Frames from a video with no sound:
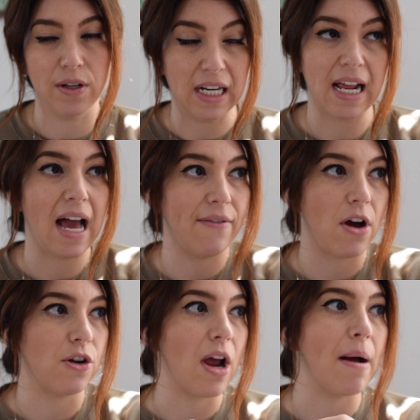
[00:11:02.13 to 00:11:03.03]
need to have
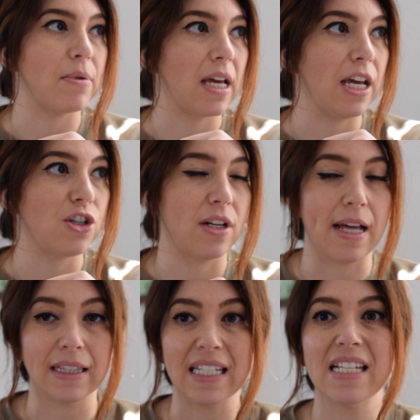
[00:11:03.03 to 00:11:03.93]
on your application,
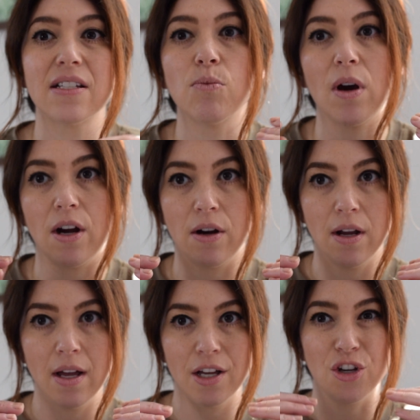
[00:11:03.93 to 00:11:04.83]
at least where
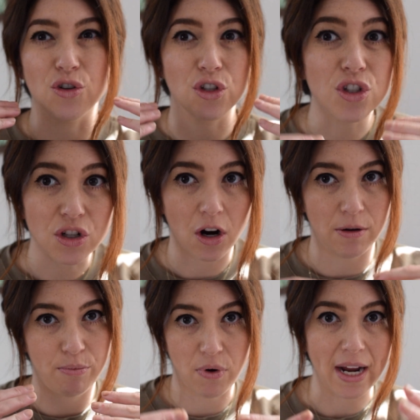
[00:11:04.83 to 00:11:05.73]
your
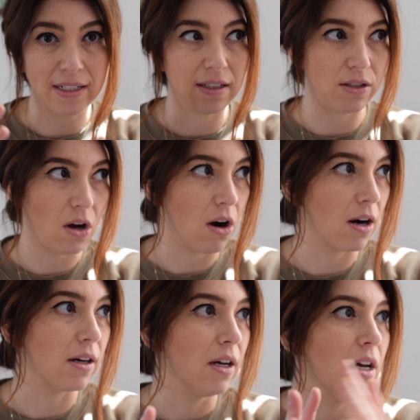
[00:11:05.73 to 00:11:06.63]
start prices
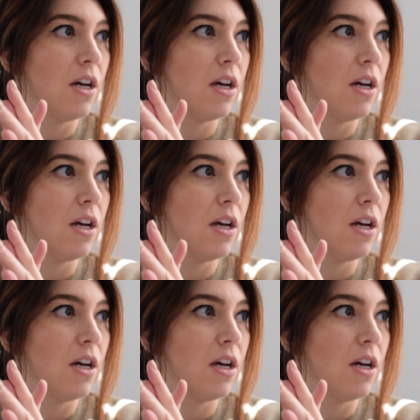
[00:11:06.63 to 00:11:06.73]
are.